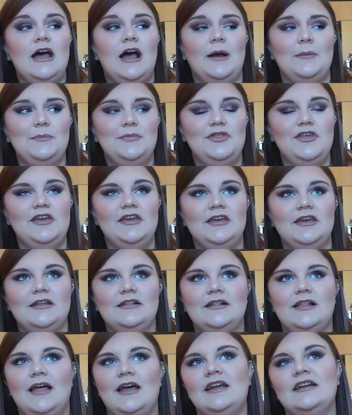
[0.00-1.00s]
I'm
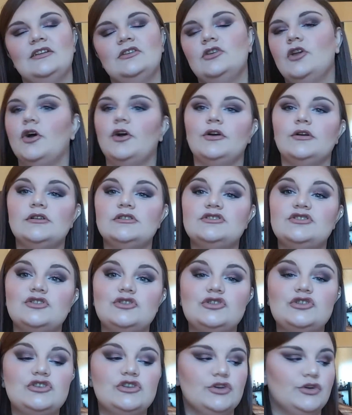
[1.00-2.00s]
thinking like NARS
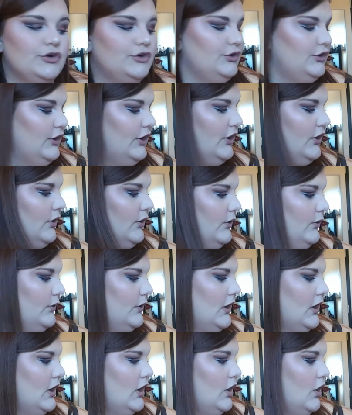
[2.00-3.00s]
Sheer
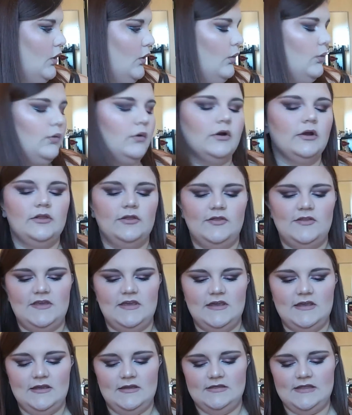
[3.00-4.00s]
Glow or
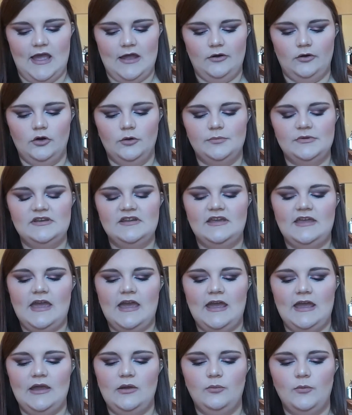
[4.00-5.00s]
that Urban
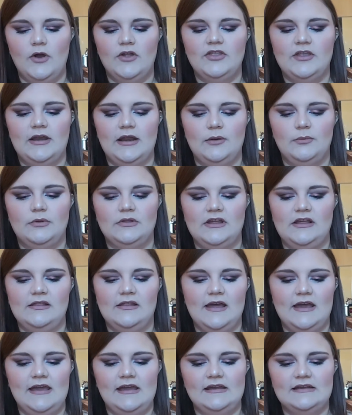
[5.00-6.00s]
Decay one that I really
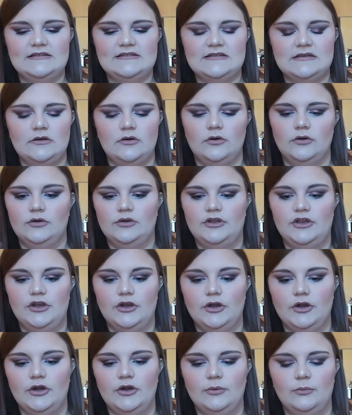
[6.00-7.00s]
liked
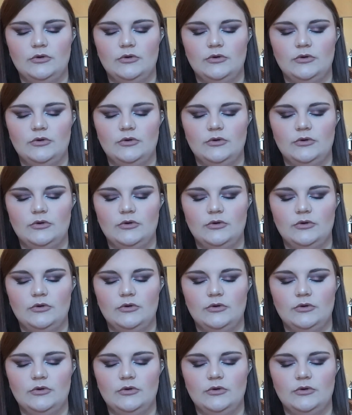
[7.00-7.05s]
earlier,